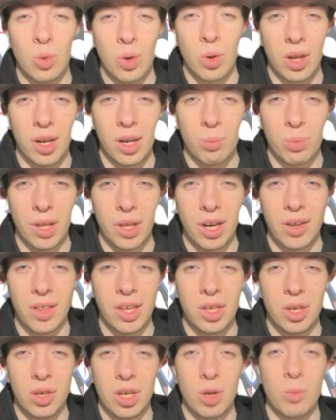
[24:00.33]
quality player
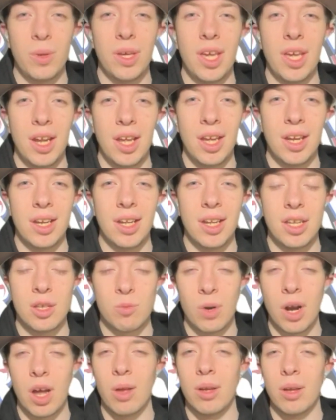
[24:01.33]
that you could be getting is
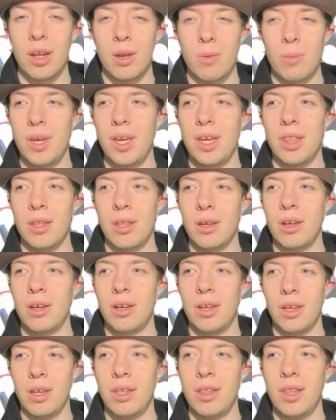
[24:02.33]
probably going to be in the